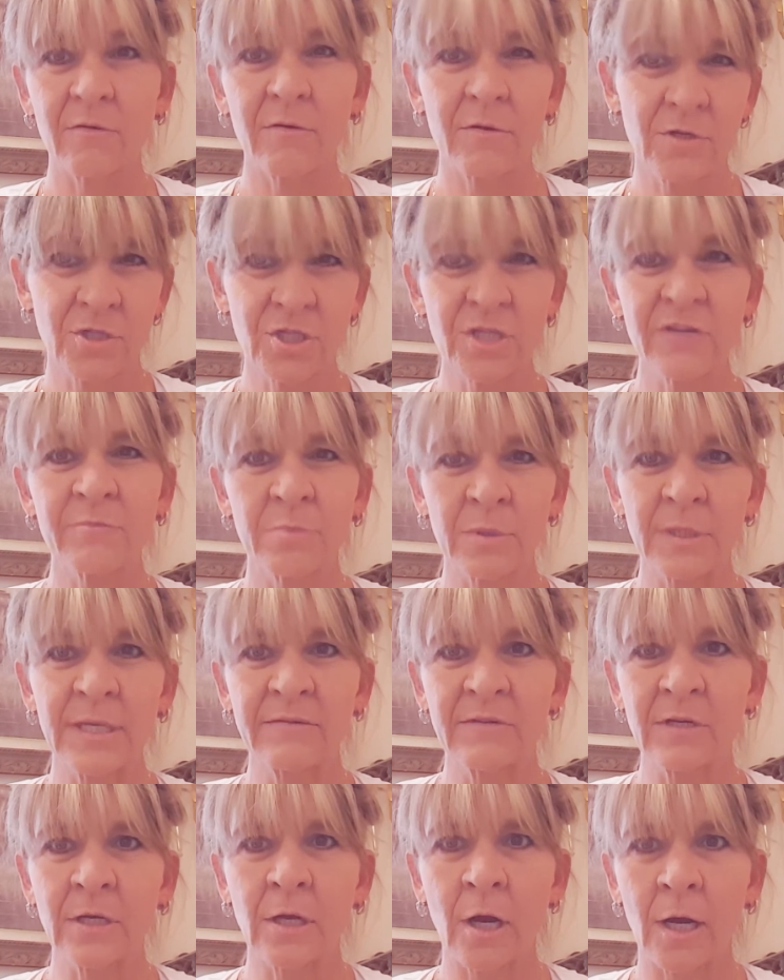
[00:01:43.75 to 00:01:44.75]
she
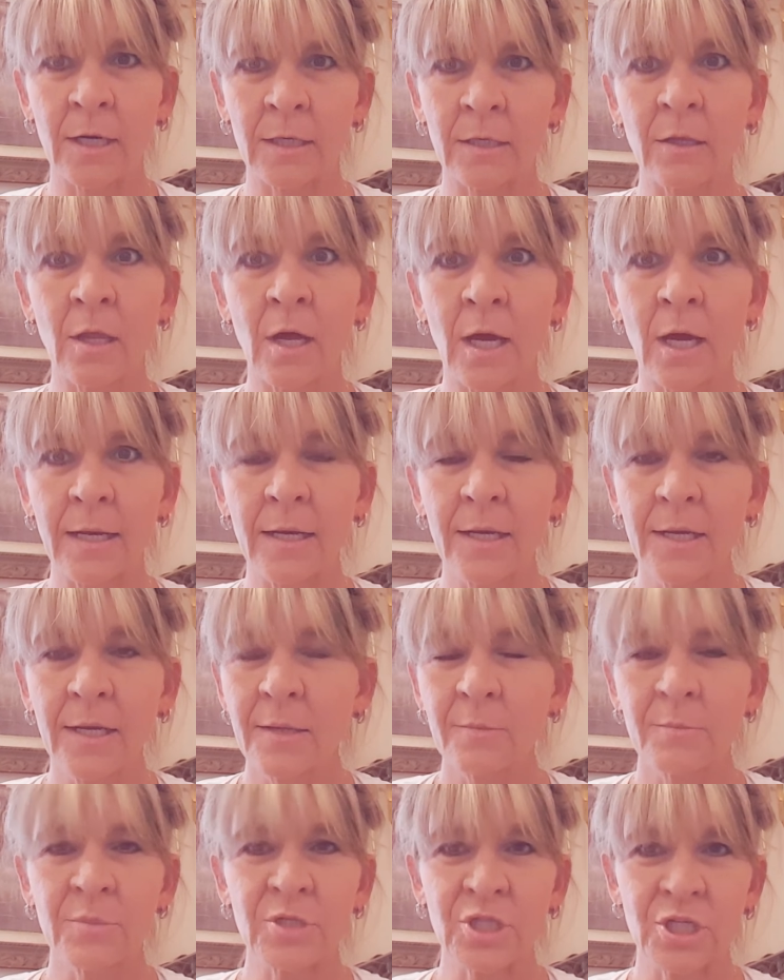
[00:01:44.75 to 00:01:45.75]
believed in God a lot,
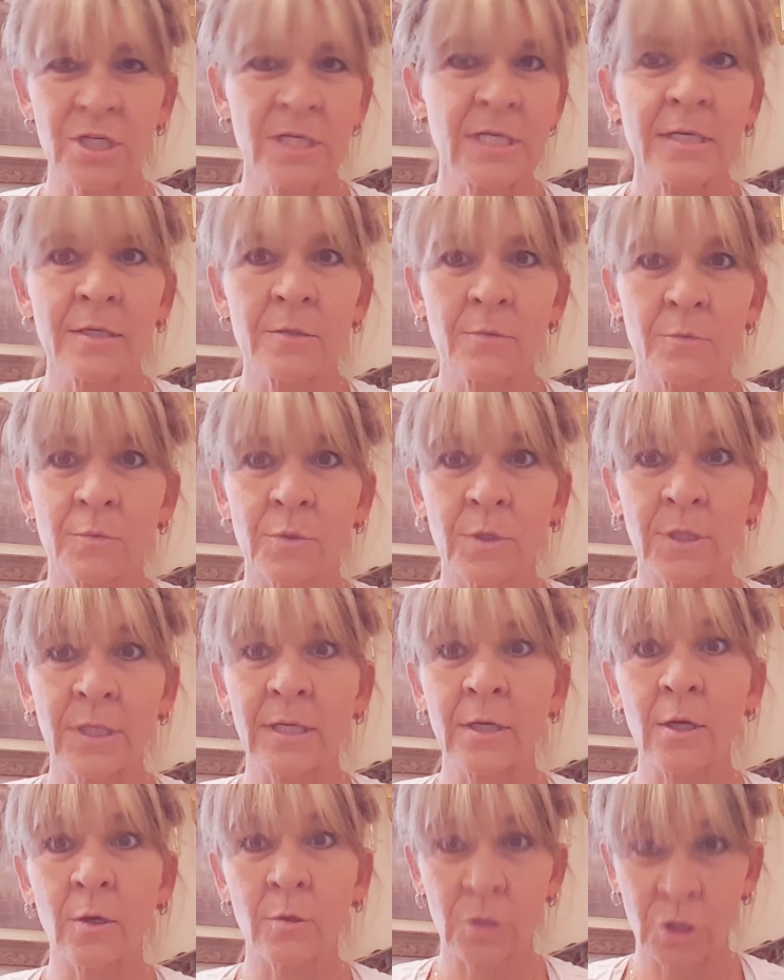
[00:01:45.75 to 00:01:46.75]
but she didn't really
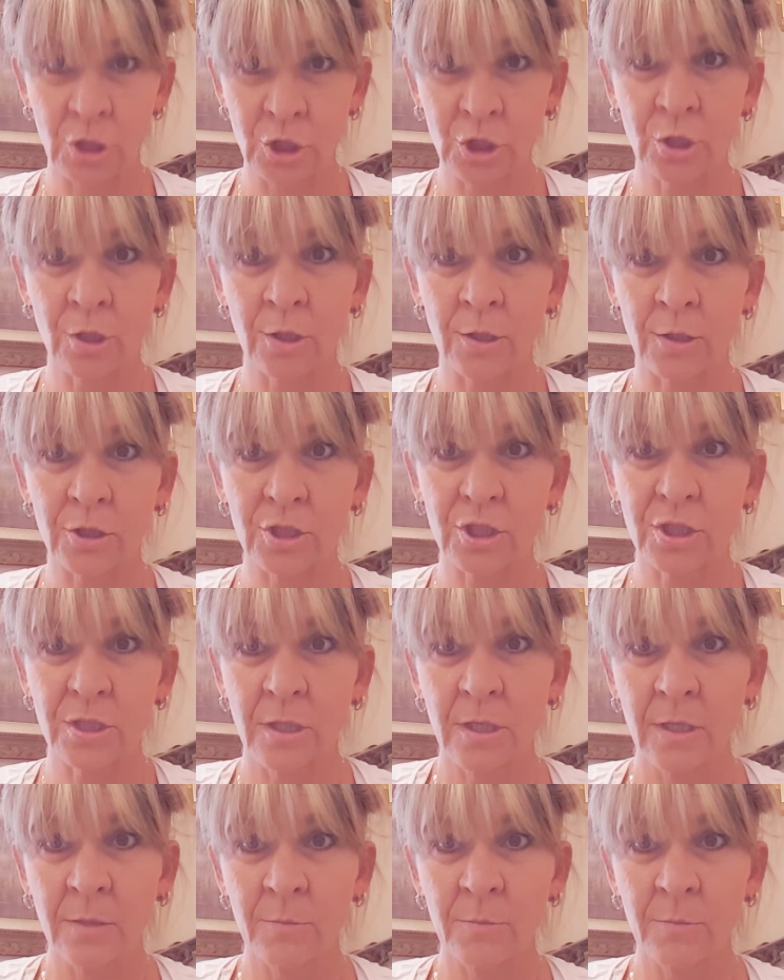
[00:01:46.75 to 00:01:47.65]
go to church.